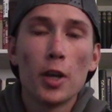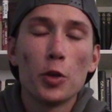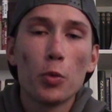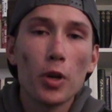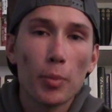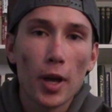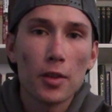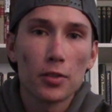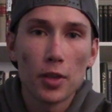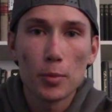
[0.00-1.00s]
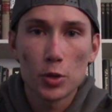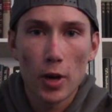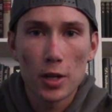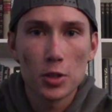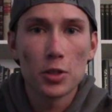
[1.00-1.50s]
you want to apply the same
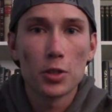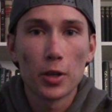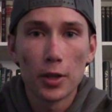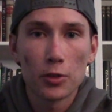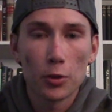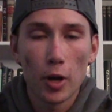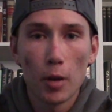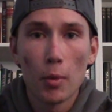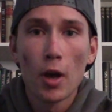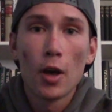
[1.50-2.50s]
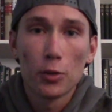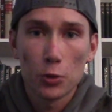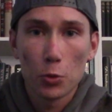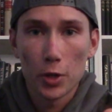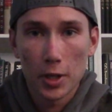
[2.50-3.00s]
strategy to your Instagram
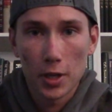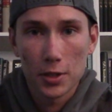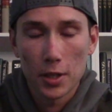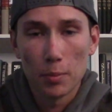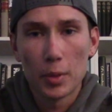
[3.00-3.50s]
story content,